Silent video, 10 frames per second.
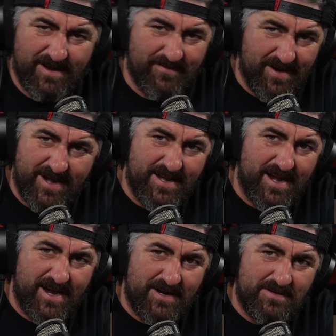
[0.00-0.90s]
right
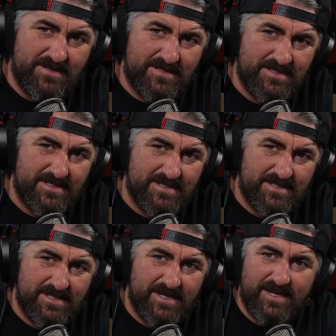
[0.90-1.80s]
now
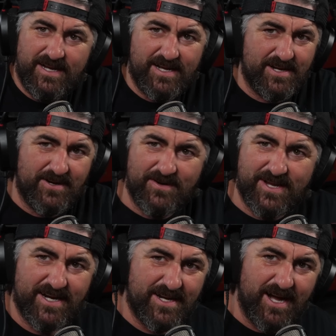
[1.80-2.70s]
and go
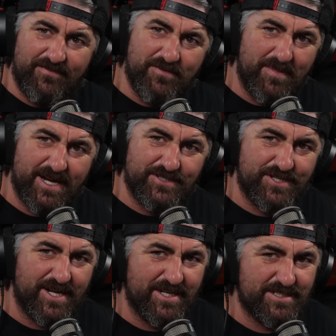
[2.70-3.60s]
get it off of my
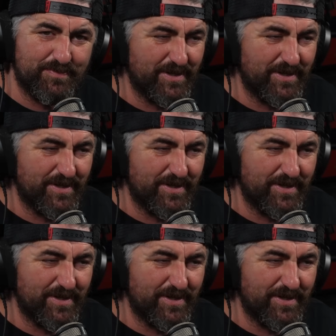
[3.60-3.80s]
chest,